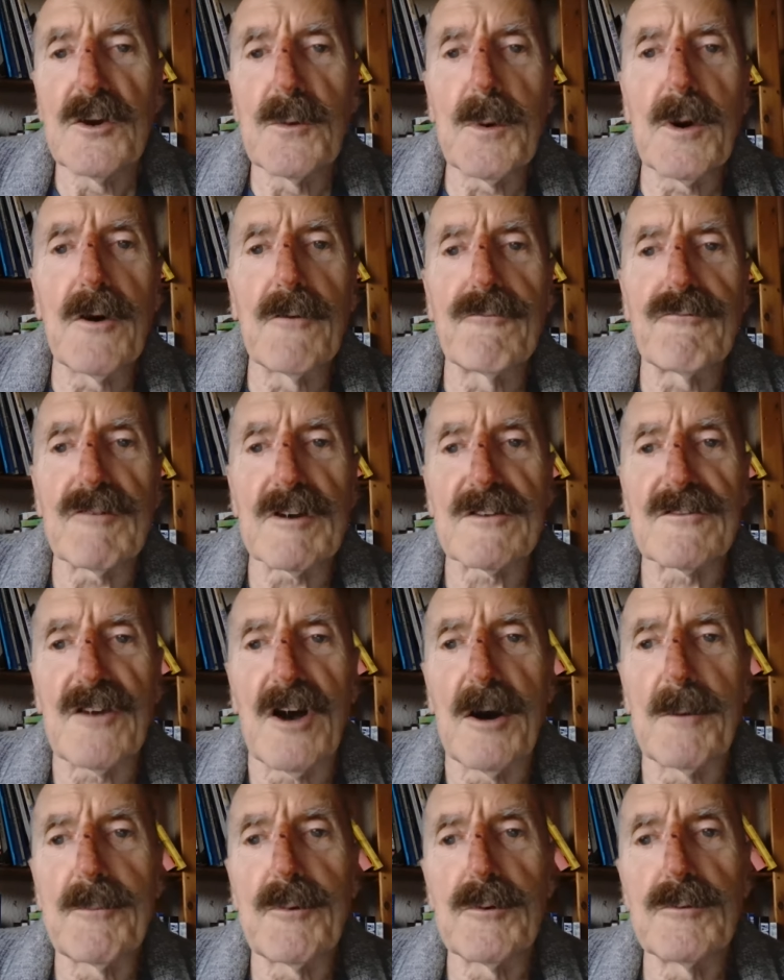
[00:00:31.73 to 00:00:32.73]
You will, for
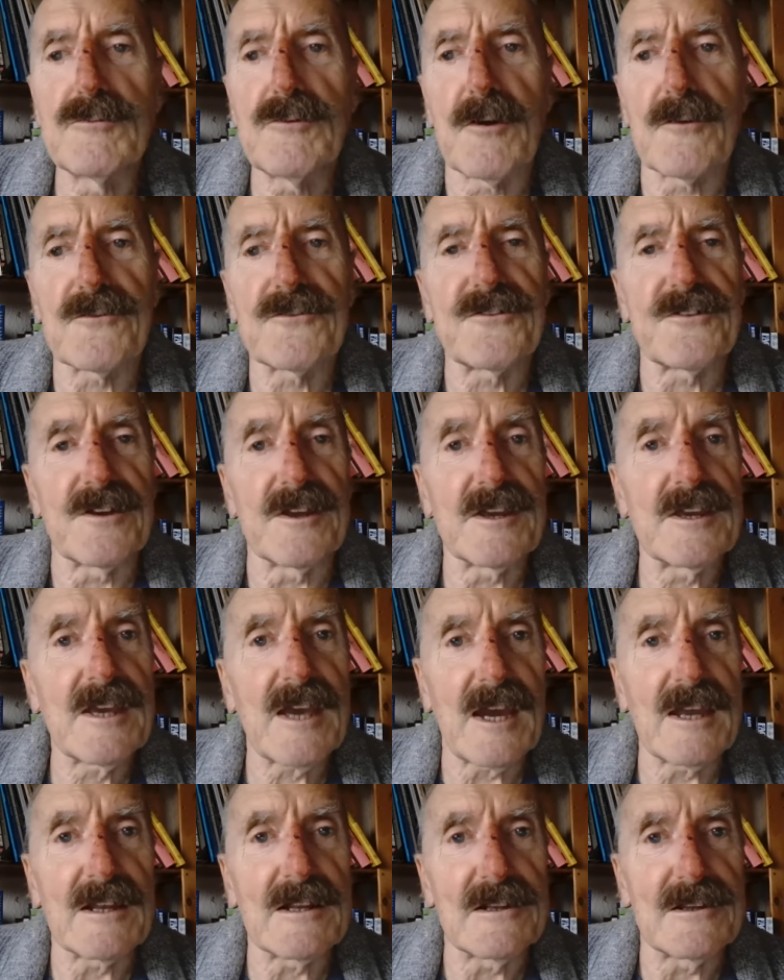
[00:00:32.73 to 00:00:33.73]
example, not see
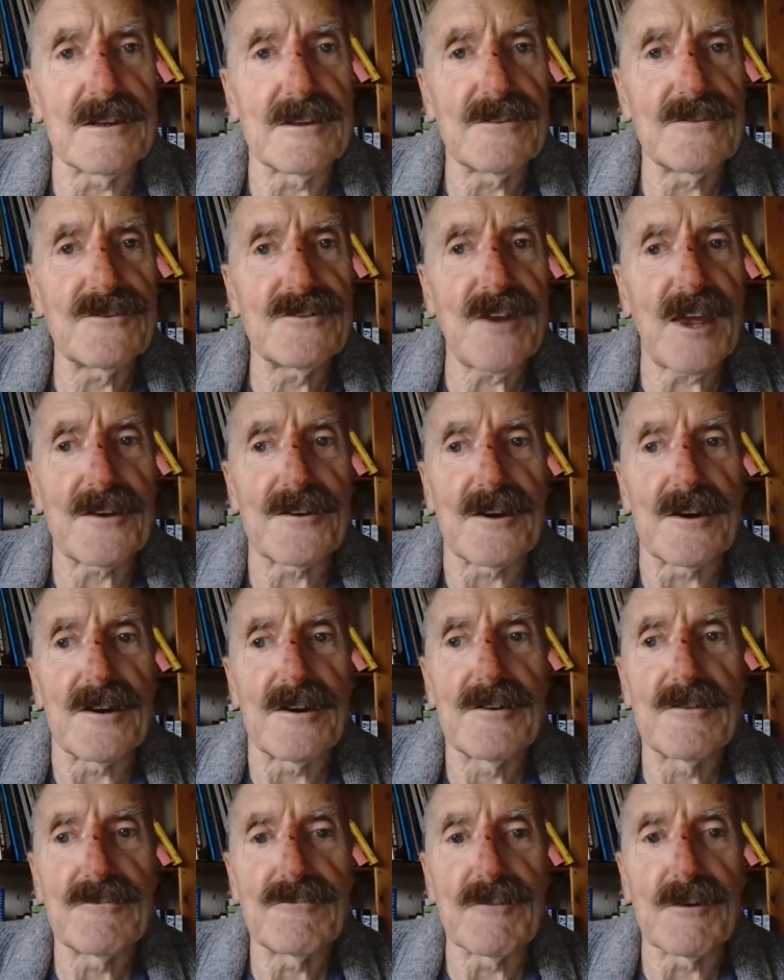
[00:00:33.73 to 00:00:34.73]
Caitlyn
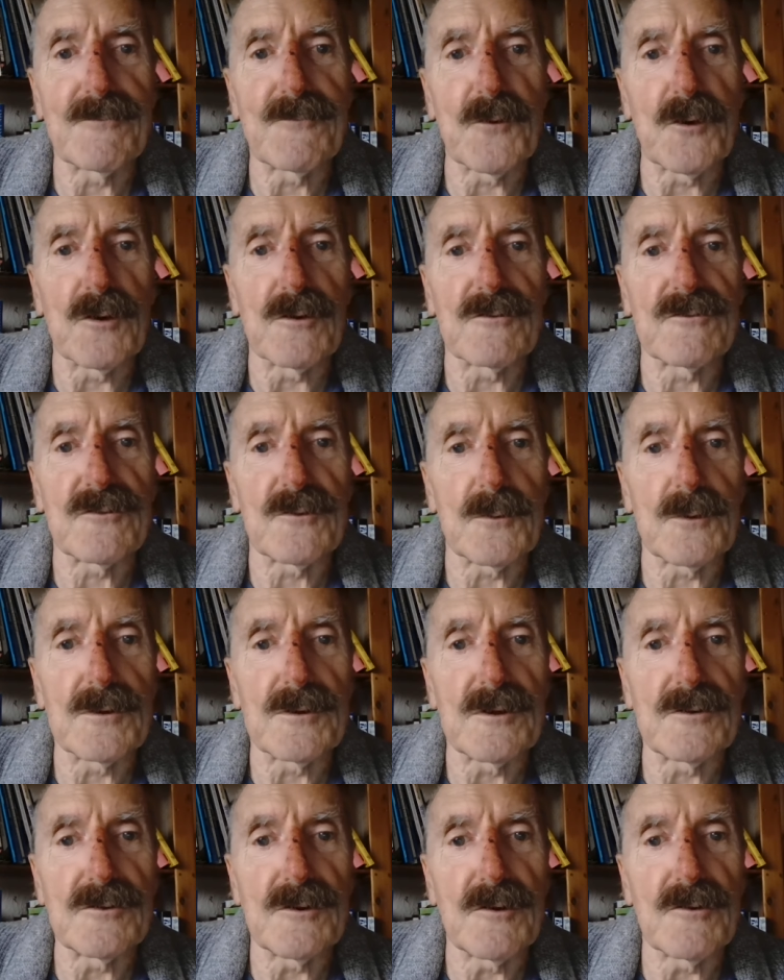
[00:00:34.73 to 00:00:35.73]
Jenner referred to
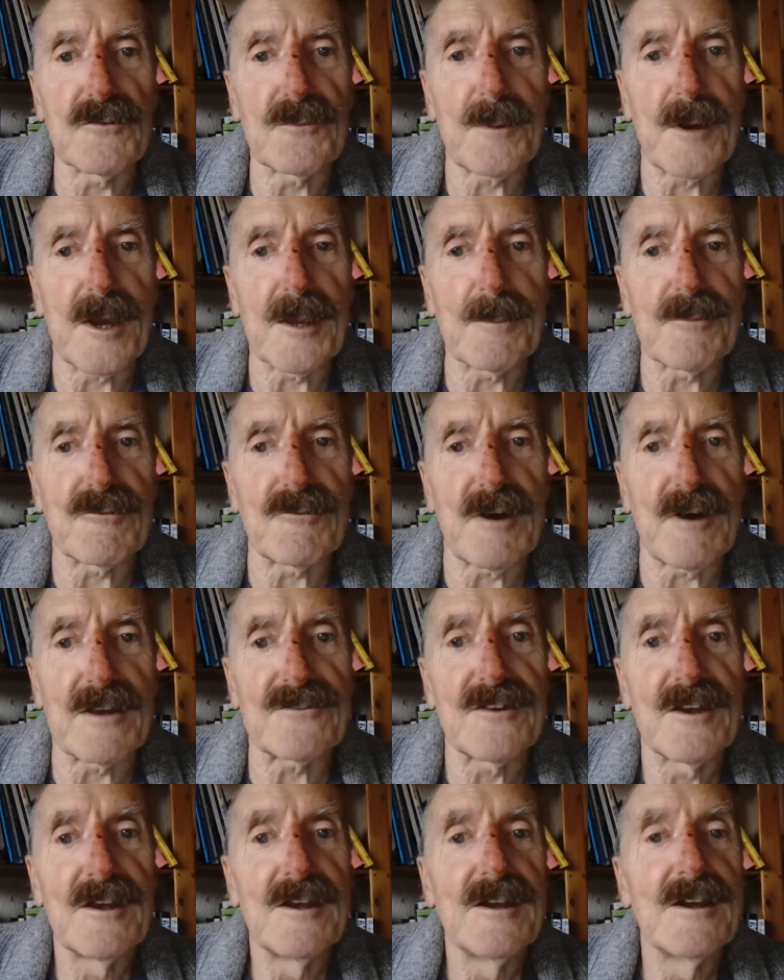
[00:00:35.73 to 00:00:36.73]
in the newspaper
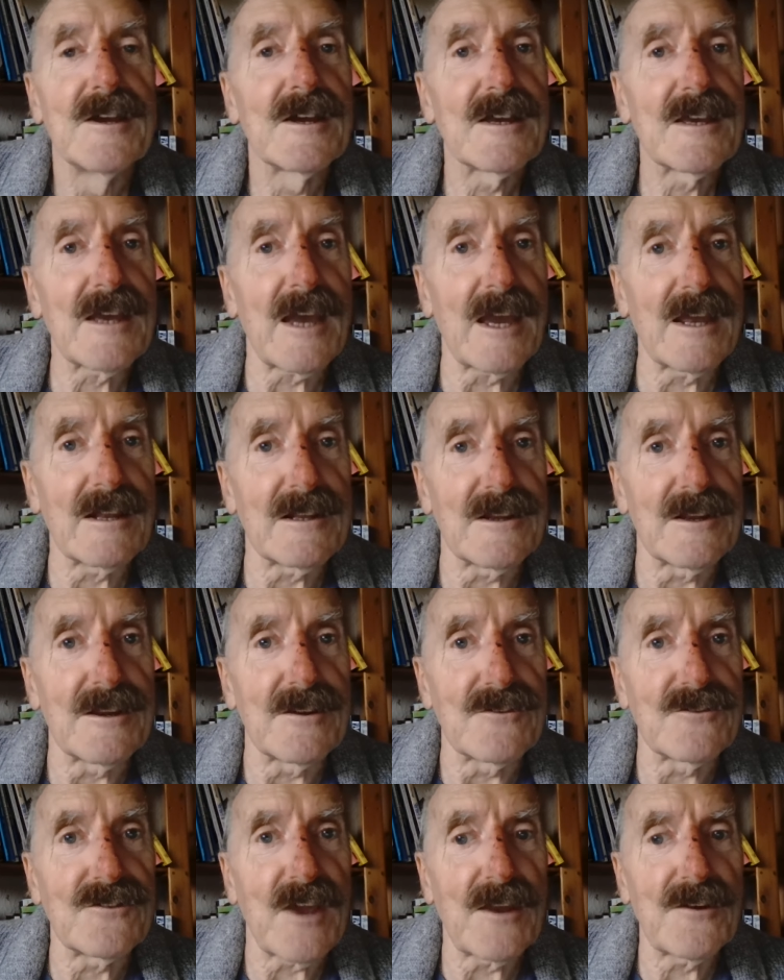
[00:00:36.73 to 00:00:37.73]
as
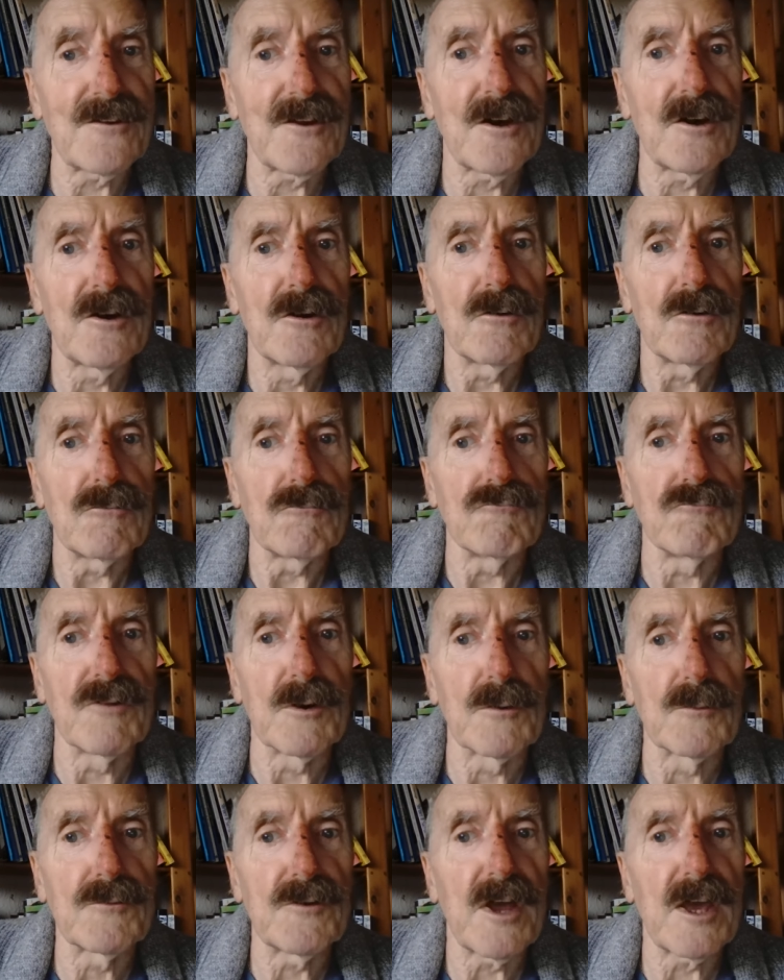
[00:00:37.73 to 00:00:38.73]
Caitlyn Jenner,
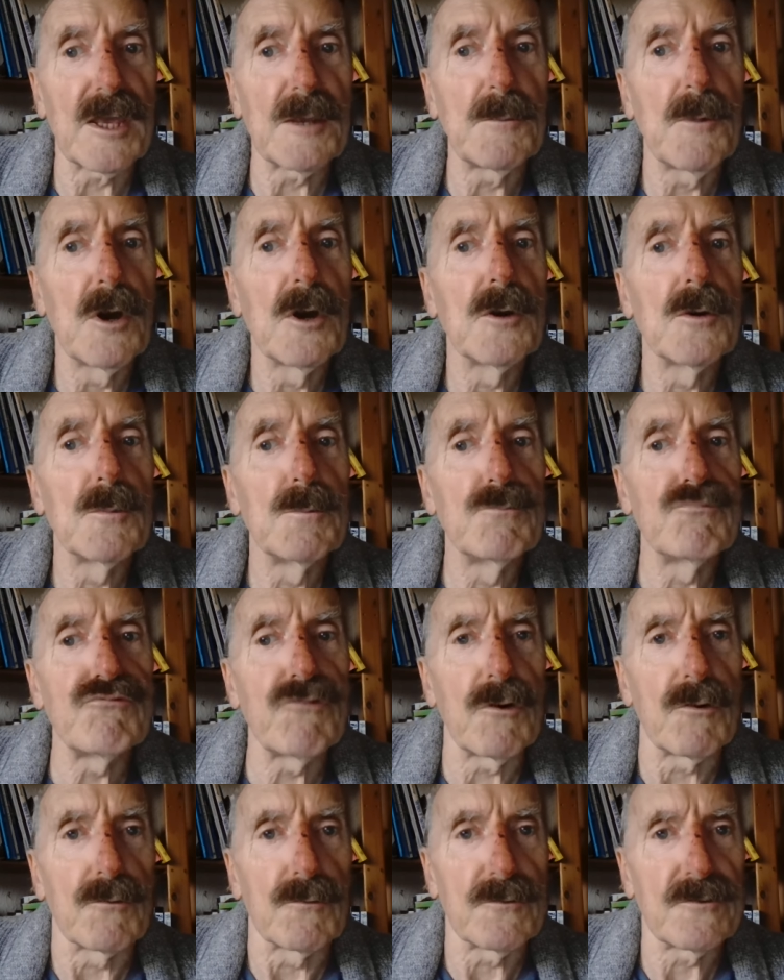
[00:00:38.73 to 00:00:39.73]
real name
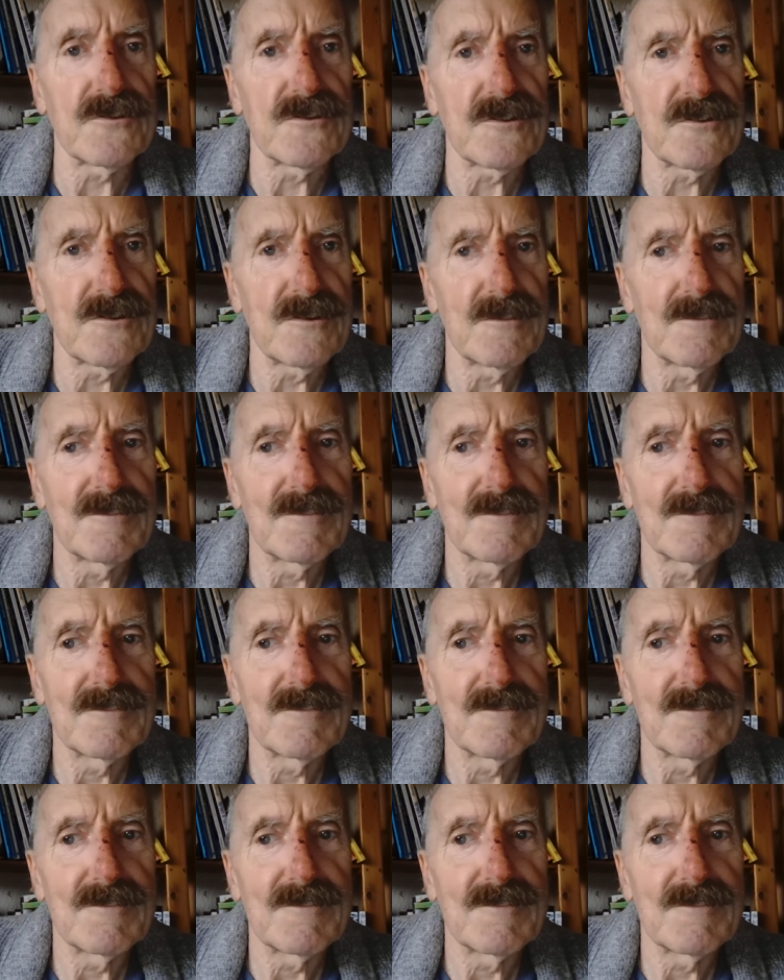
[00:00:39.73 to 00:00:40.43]
Bruce.